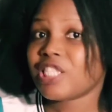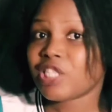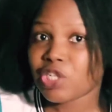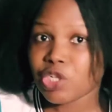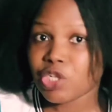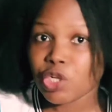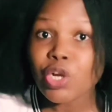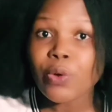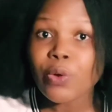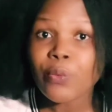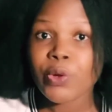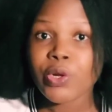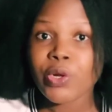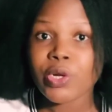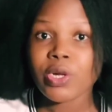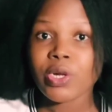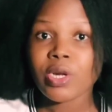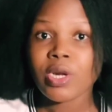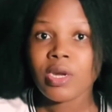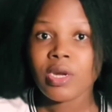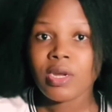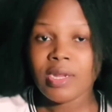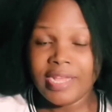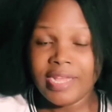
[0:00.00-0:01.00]

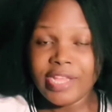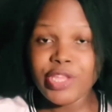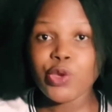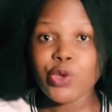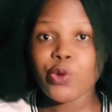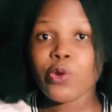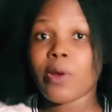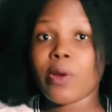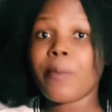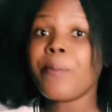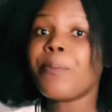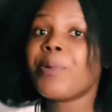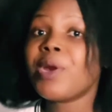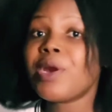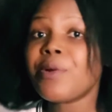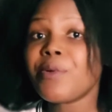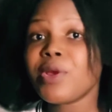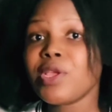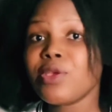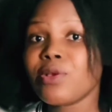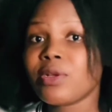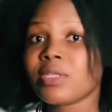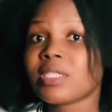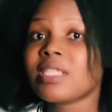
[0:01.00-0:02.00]
slower and you're
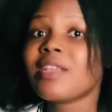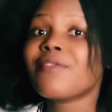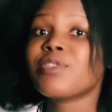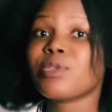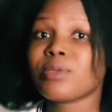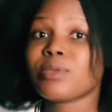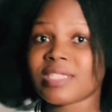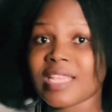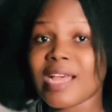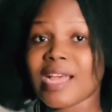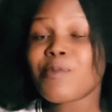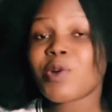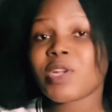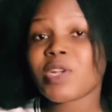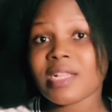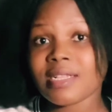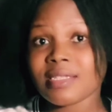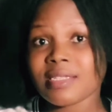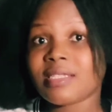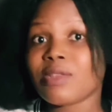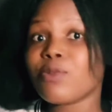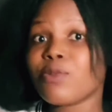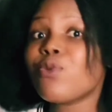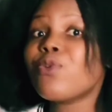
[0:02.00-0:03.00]
comparing yourself to
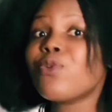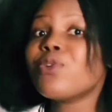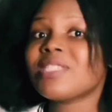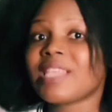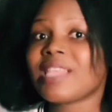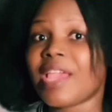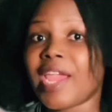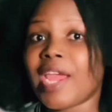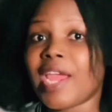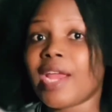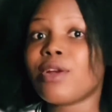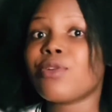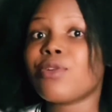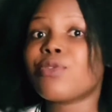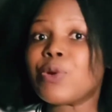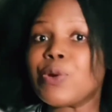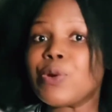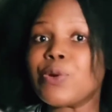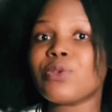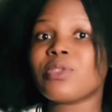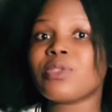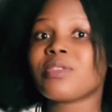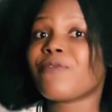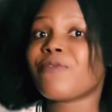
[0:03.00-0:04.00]
someone else whose hair
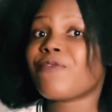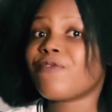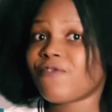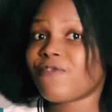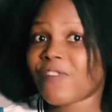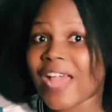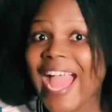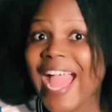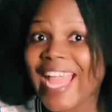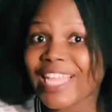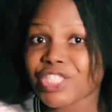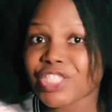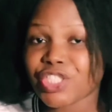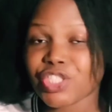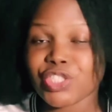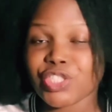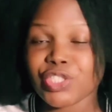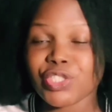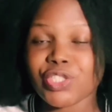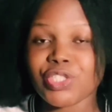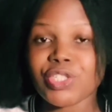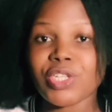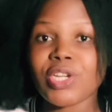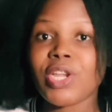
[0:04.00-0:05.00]
grows
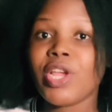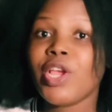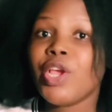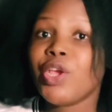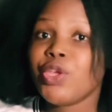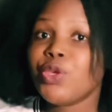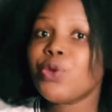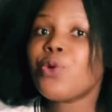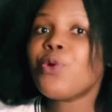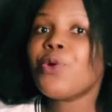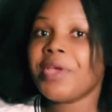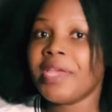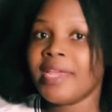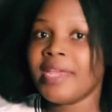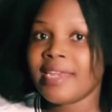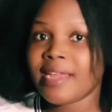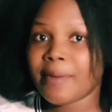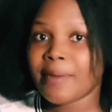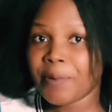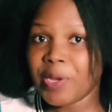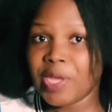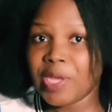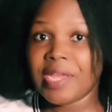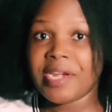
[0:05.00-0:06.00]
faster, you're going to
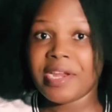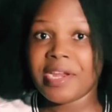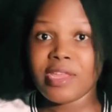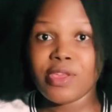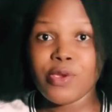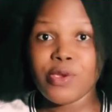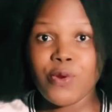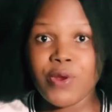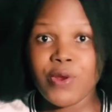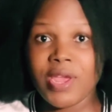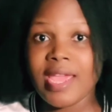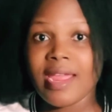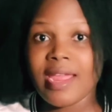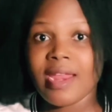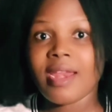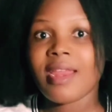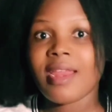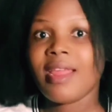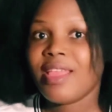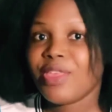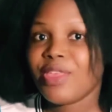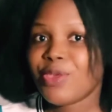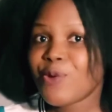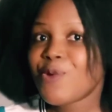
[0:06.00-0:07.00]
end up hating your hair.
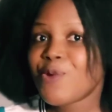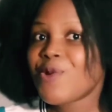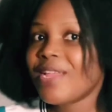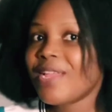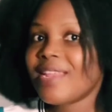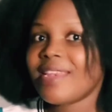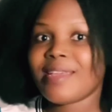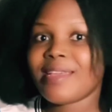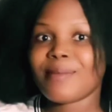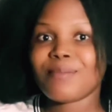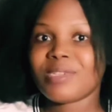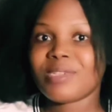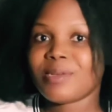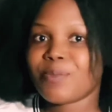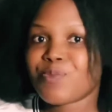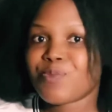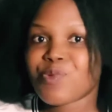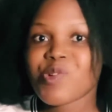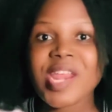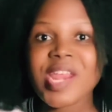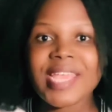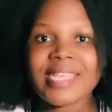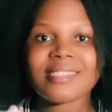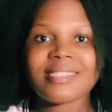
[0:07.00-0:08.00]
You're going to end up
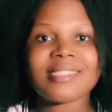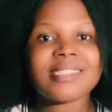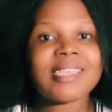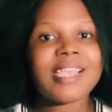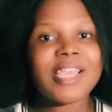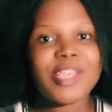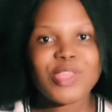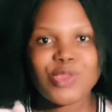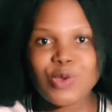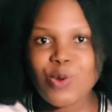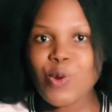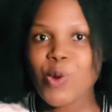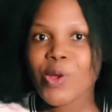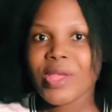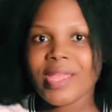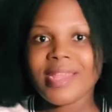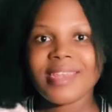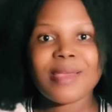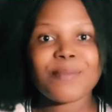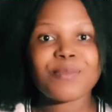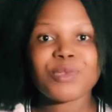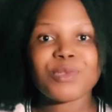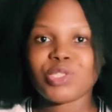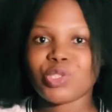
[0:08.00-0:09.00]
depressed. You're going
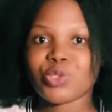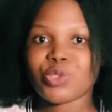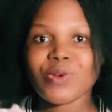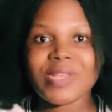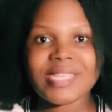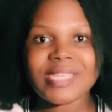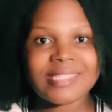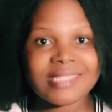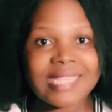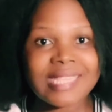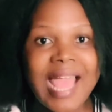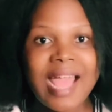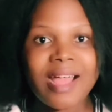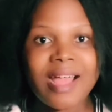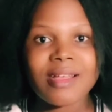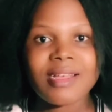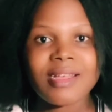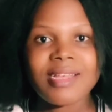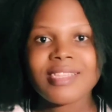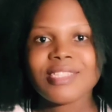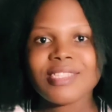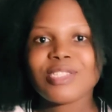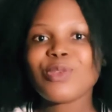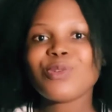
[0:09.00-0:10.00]
to end up stressed out.
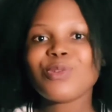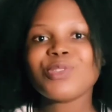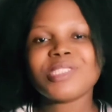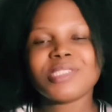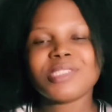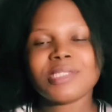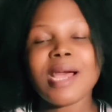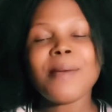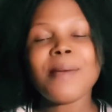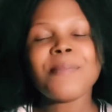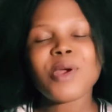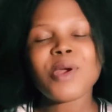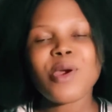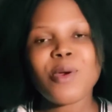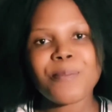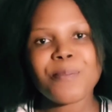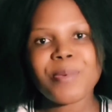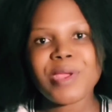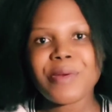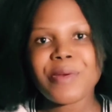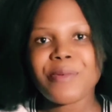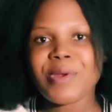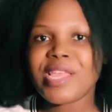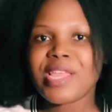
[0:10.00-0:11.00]
So stop
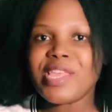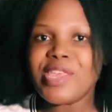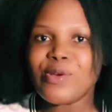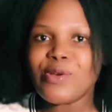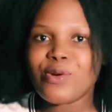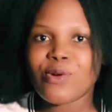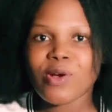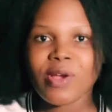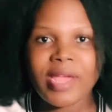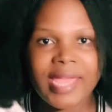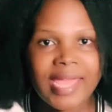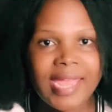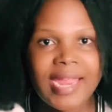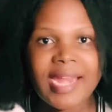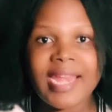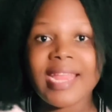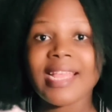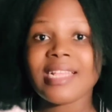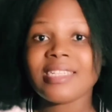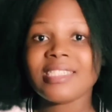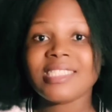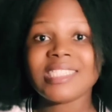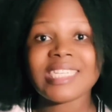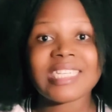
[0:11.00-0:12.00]
comparing your
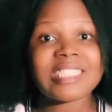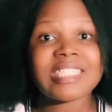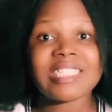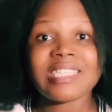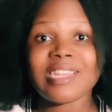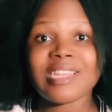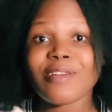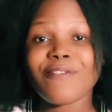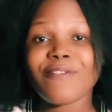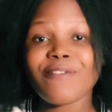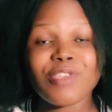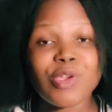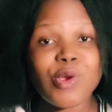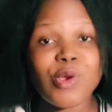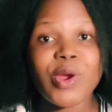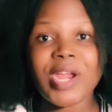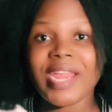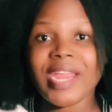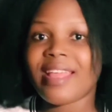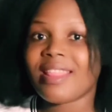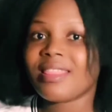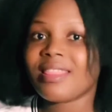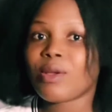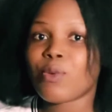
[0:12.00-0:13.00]
hair and just love your